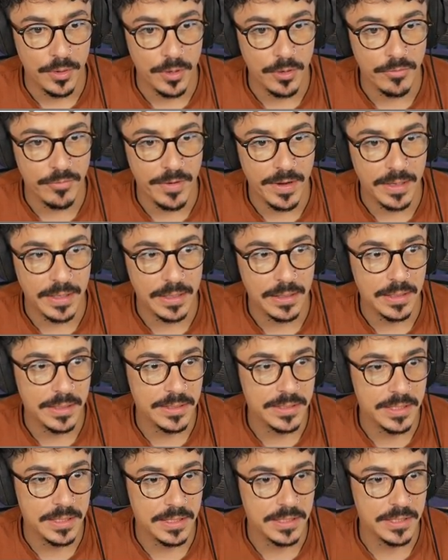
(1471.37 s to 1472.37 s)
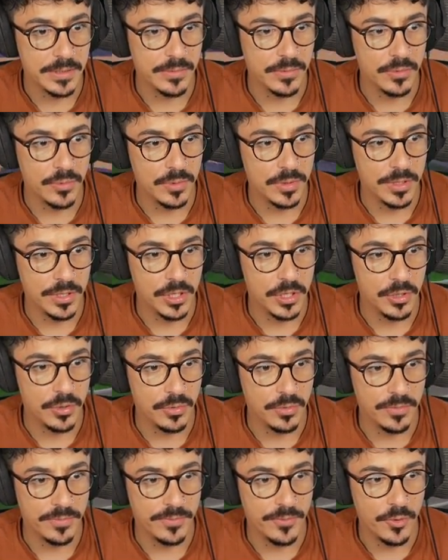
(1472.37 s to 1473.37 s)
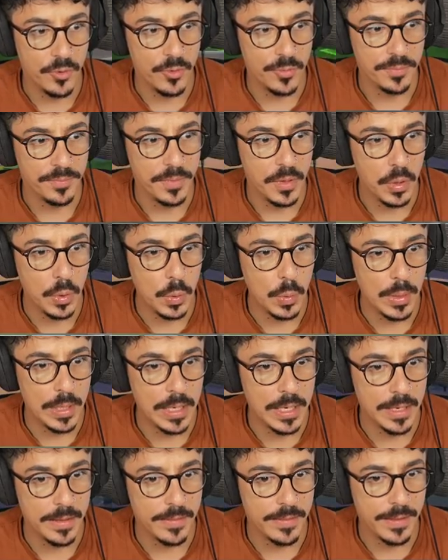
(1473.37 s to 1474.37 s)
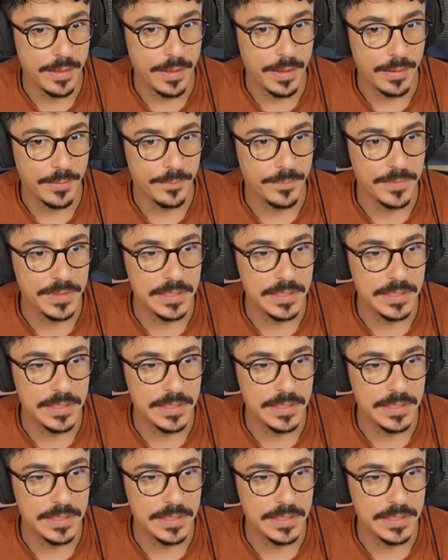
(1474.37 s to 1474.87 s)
irregular so they don't all look uniform. Oh, I like that.